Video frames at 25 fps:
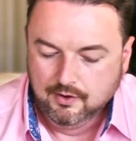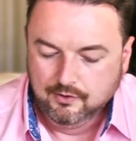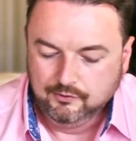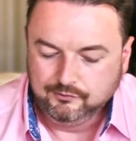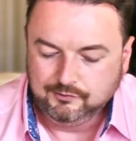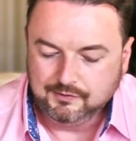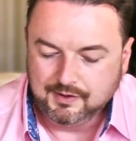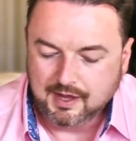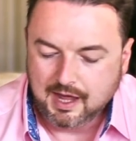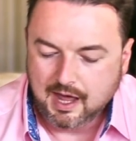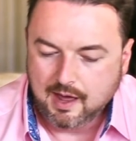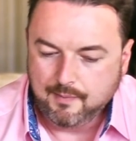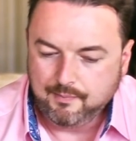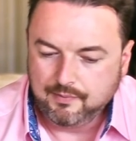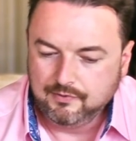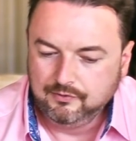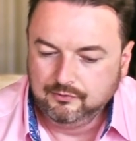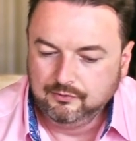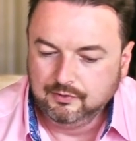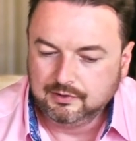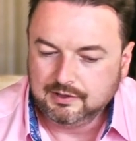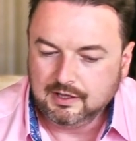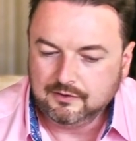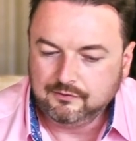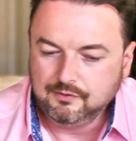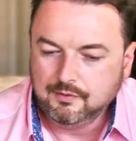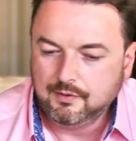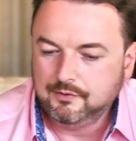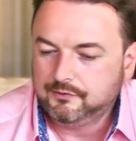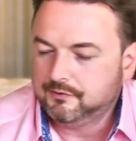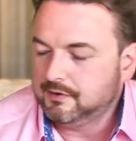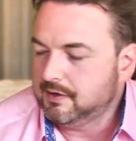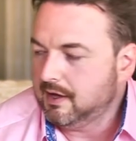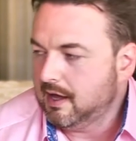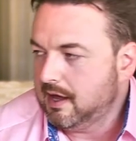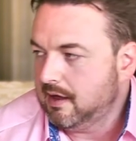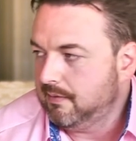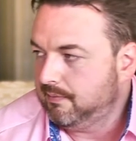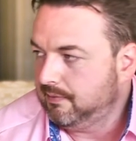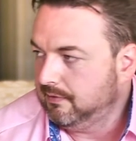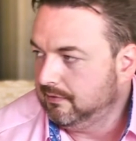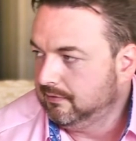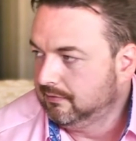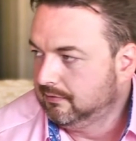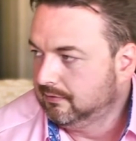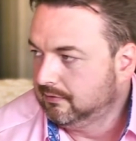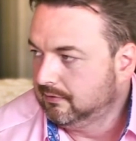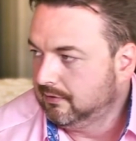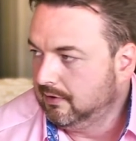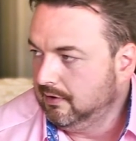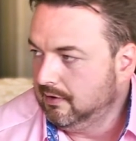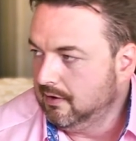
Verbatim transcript: So that happens. Look, that's always going to happen. Mm-hmm.